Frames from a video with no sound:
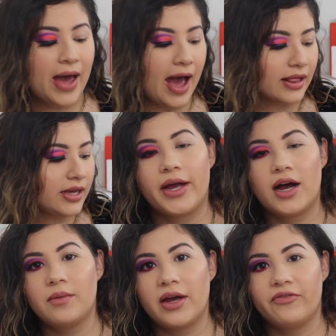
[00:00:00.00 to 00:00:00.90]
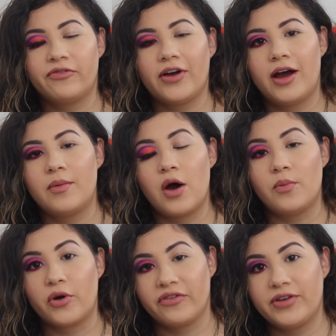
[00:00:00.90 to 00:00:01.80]
palette. I got mine from a
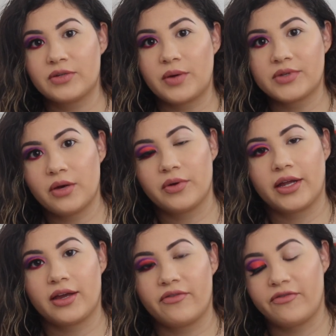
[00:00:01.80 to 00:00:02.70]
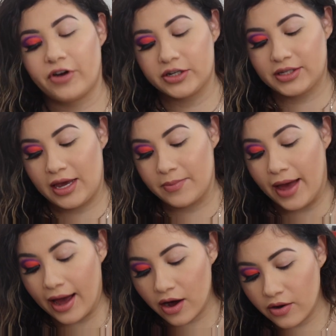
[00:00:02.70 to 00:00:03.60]
Morphe's website when like it first came
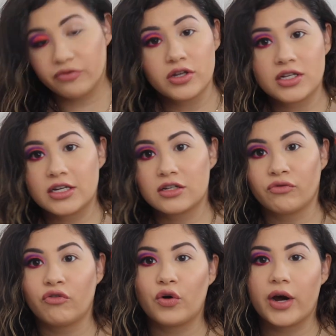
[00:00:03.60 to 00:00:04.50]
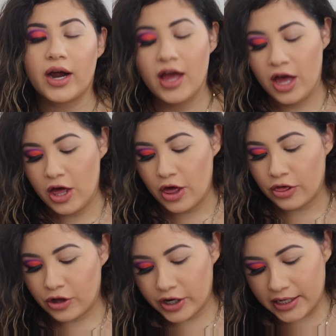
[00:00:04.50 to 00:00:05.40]
out. Retails for
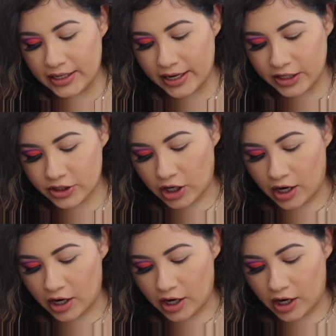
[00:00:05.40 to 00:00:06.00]
$39.